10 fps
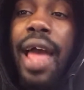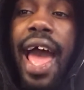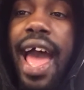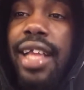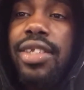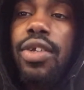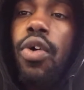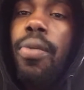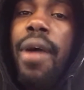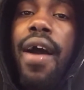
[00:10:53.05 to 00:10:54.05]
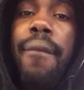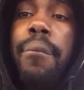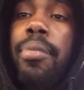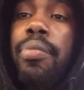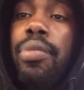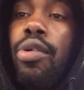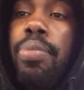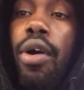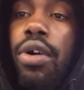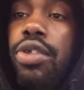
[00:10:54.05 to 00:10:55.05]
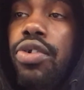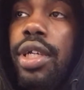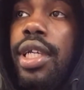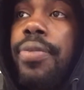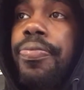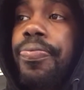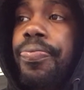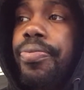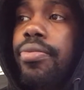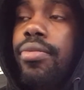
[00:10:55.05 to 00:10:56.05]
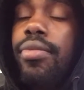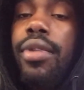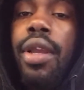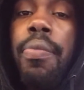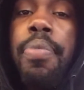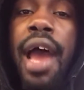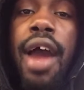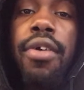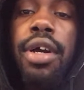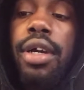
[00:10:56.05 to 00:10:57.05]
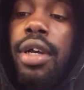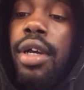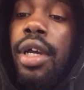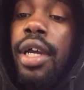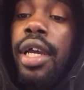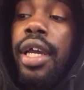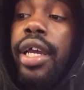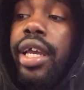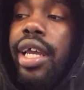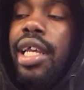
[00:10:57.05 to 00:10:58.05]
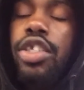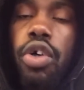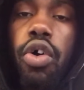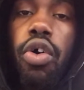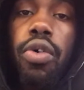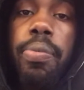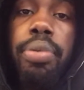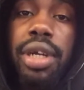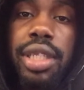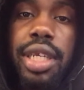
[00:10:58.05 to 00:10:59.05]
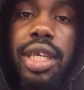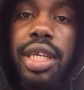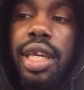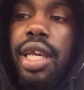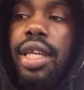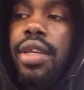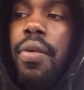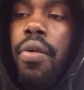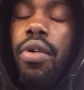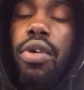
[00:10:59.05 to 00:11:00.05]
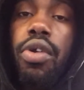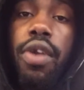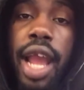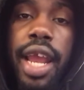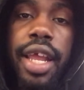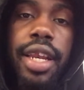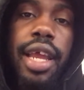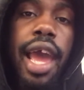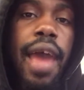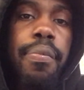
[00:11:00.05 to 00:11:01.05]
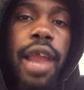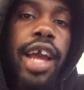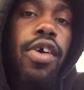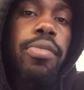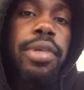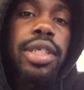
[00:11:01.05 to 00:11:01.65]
hats, all my Blue Poetry para is all printed and created at Black-owned